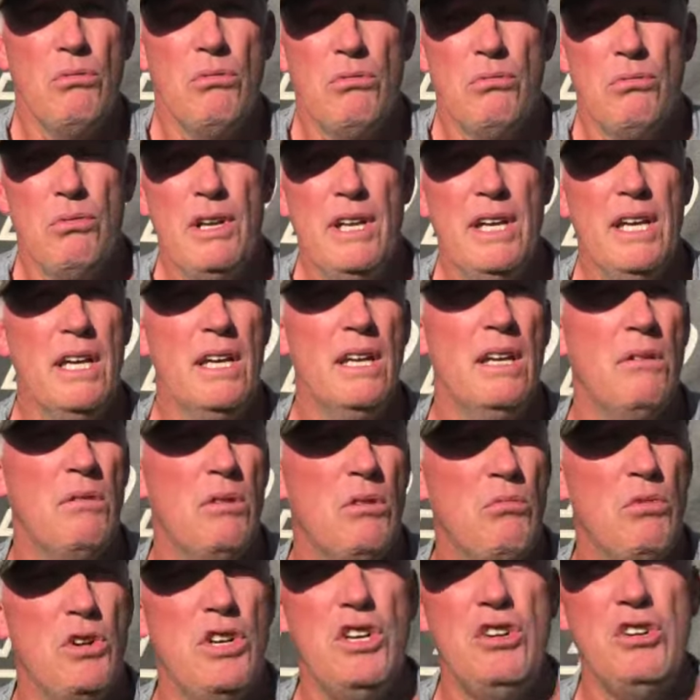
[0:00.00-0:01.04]
We did,
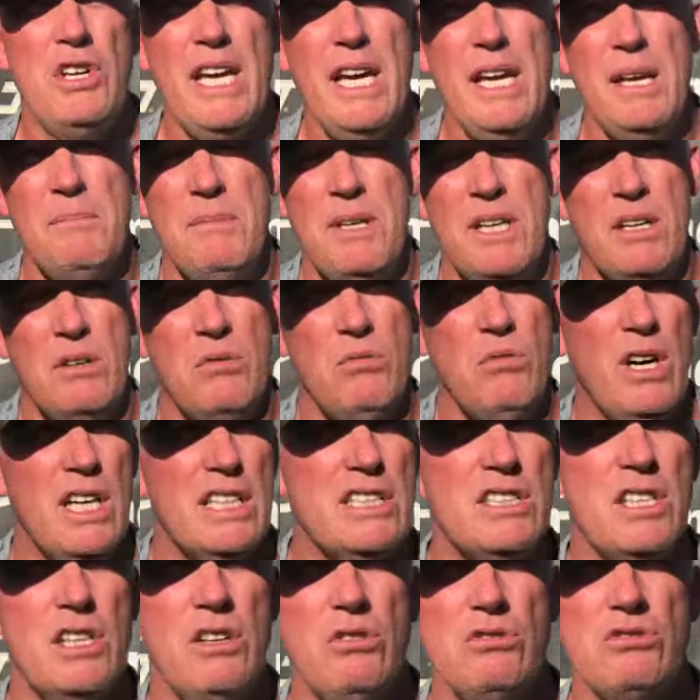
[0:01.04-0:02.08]
and when you came in and
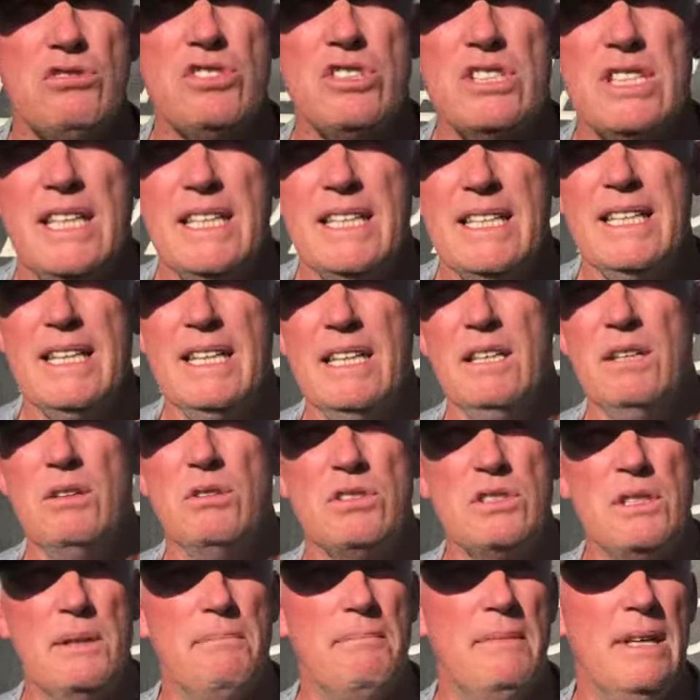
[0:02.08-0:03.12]
watched it on Sunday, you know,
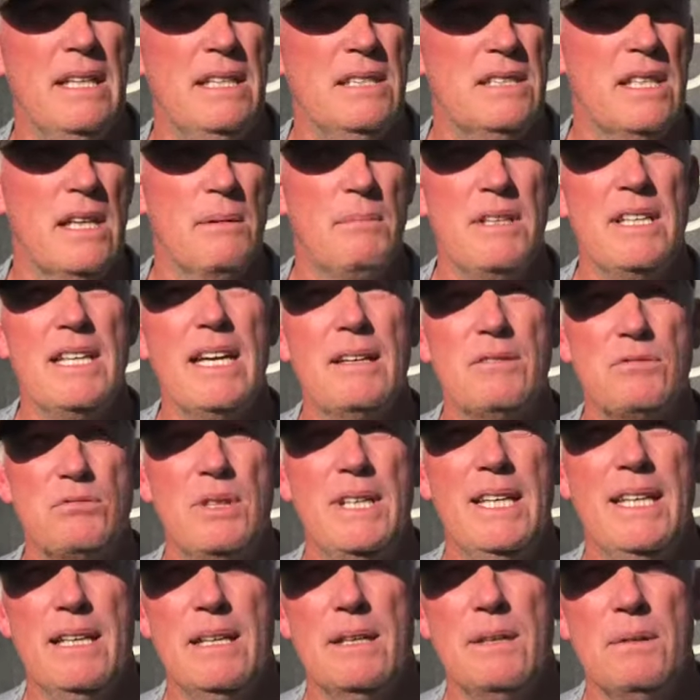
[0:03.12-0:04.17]
it's amazing how many times
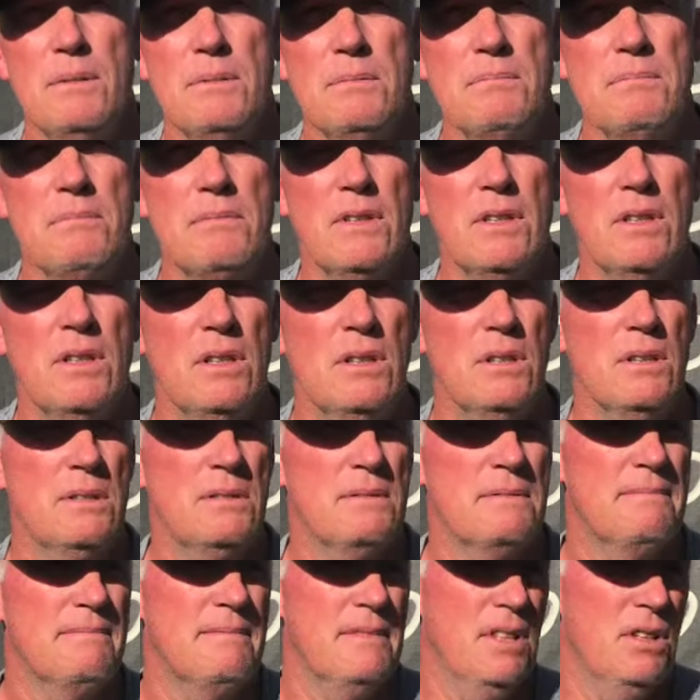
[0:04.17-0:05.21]
we hit him.
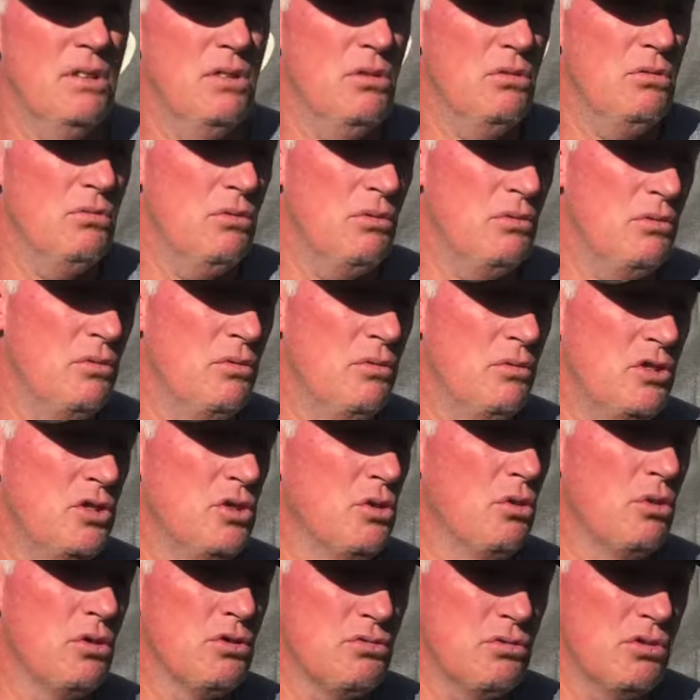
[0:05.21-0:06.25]
You know,
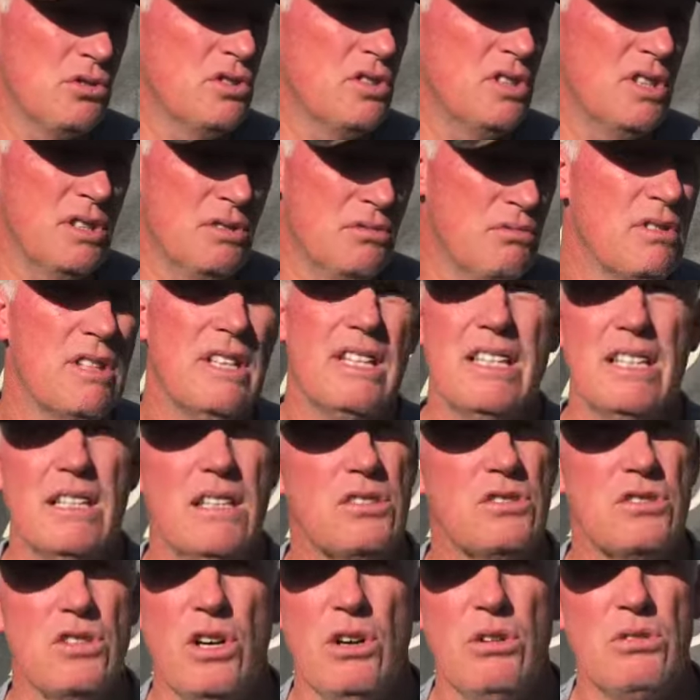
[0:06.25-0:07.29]
George was just
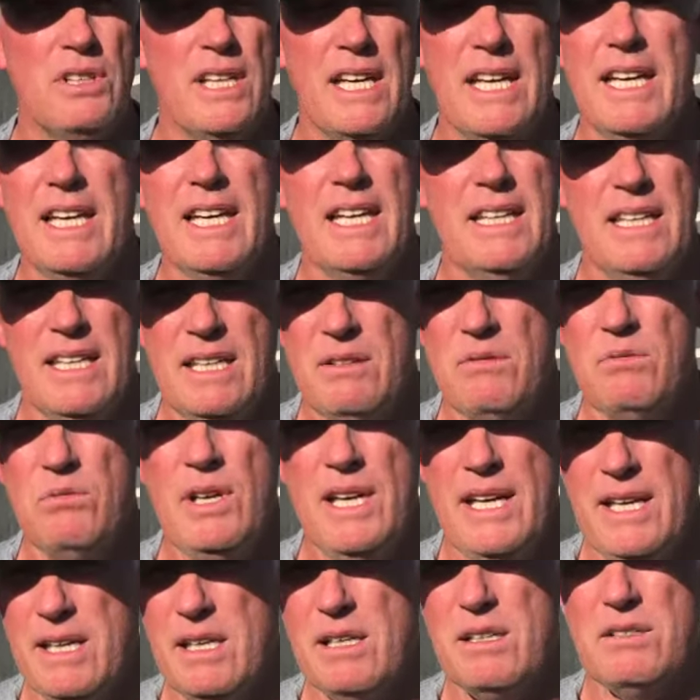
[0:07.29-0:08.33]
relentless all night, and we
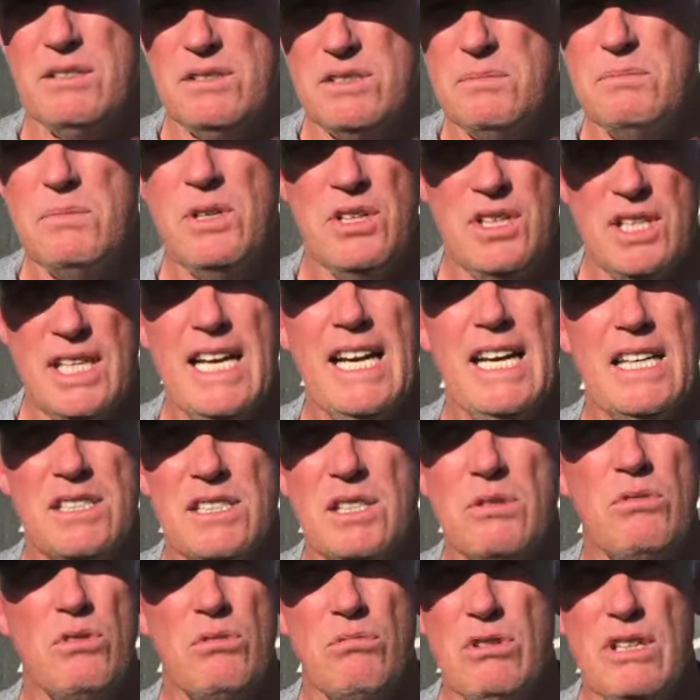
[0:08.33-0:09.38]
had some other guys
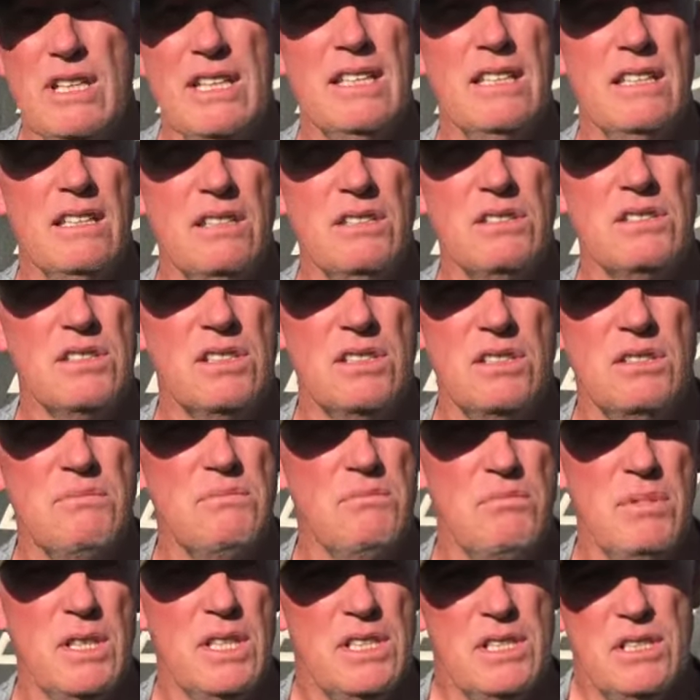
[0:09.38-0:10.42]
that were relentless.
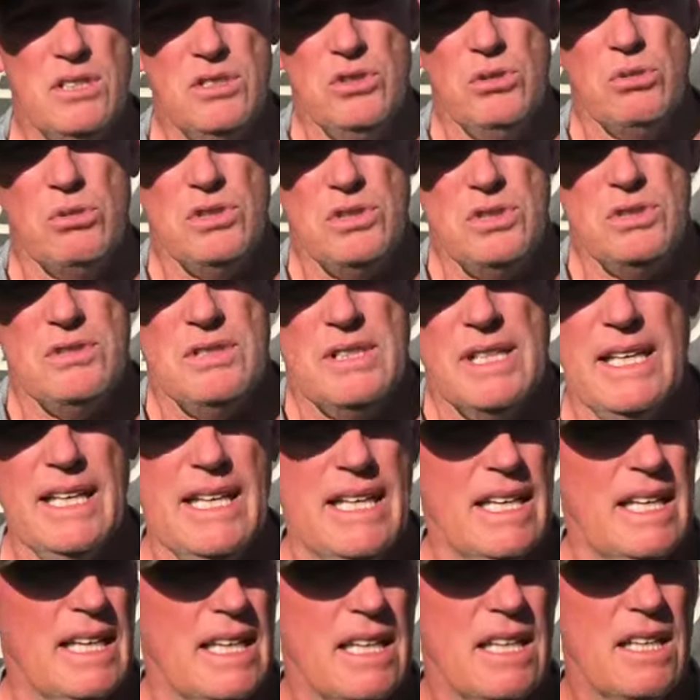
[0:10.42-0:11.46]
But George,
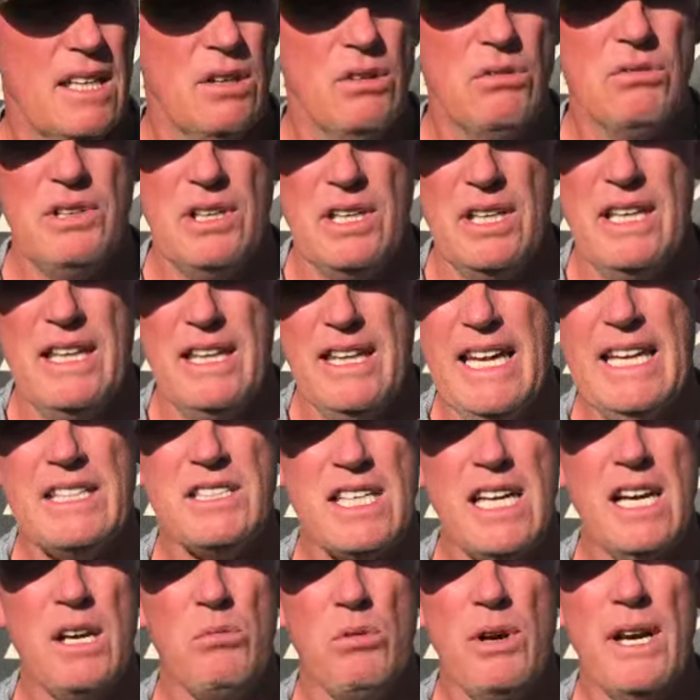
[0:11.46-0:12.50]
you know, that's
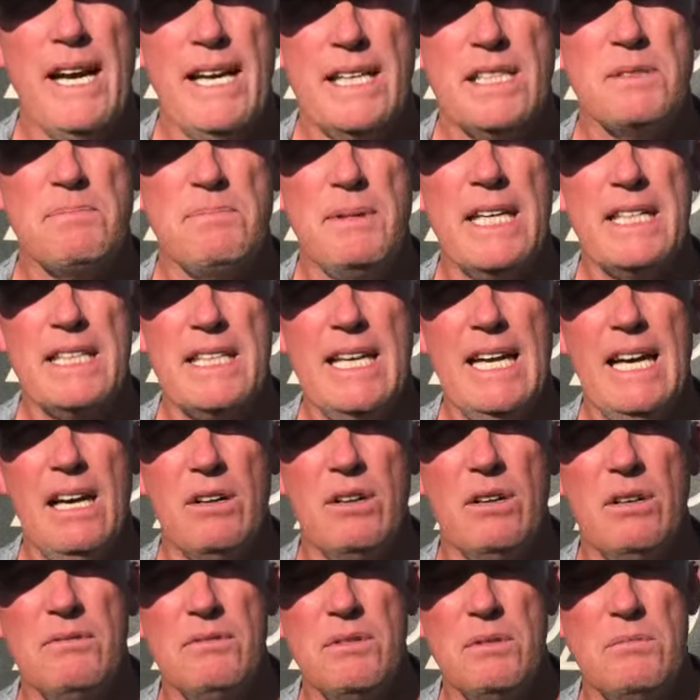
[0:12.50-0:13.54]
kind of what I expected out
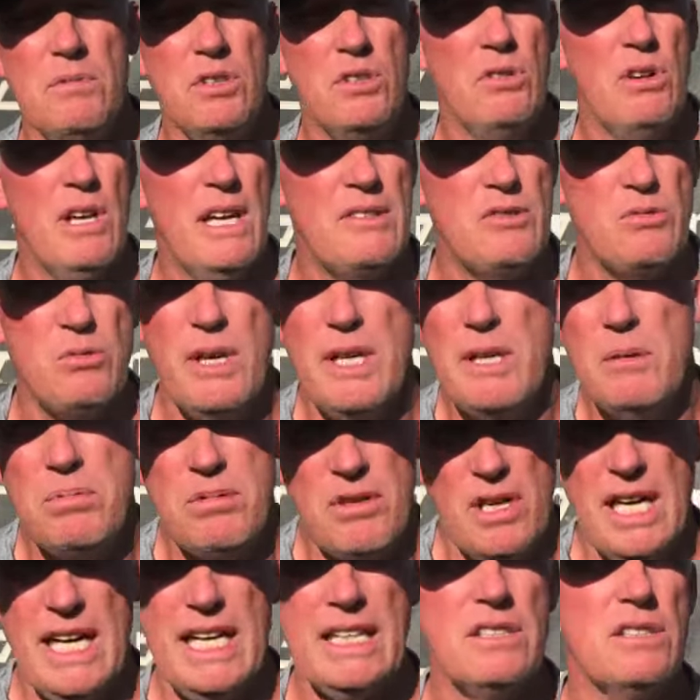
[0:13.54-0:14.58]
of him. You know, that's the way he
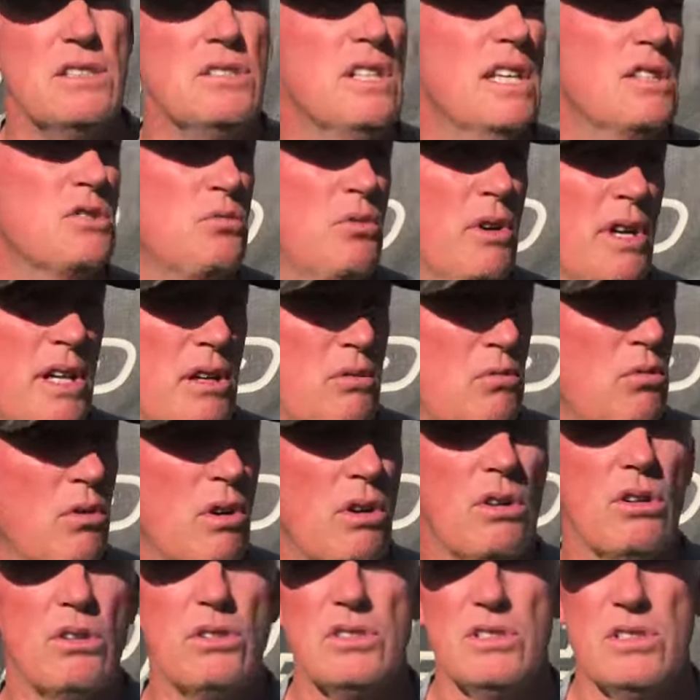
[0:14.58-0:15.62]
practices, that's the way he
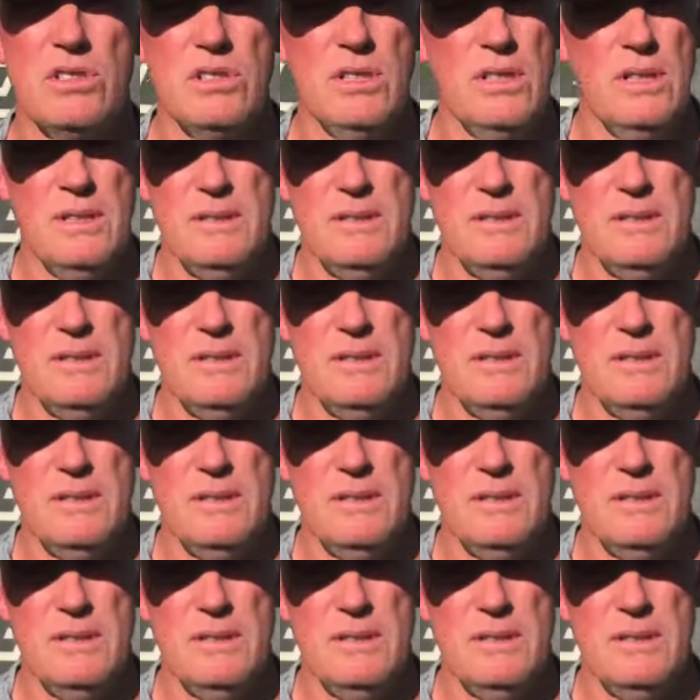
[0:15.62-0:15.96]
works.